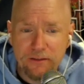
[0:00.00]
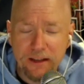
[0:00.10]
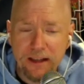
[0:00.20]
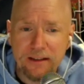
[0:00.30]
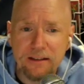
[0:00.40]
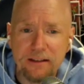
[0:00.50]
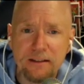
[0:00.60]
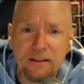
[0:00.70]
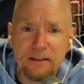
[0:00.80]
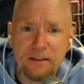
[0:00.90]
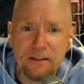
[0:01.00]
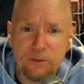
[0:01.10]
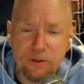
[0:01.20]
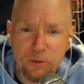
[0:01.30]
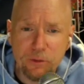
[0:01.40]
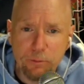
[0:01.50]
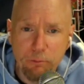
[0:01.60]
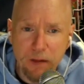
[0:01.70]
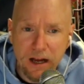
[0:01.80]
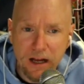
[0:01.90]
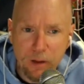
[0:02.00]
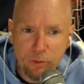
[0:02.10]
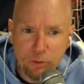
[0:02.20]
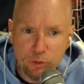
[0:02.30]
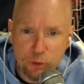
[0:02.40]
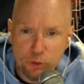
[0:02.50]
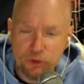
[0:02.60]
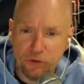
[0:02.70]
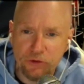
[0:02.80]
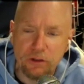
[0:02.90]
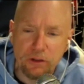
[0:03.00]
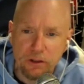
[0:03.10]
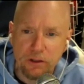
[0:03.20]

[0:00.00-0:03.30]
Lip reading: That is Mr. Bob Lucius.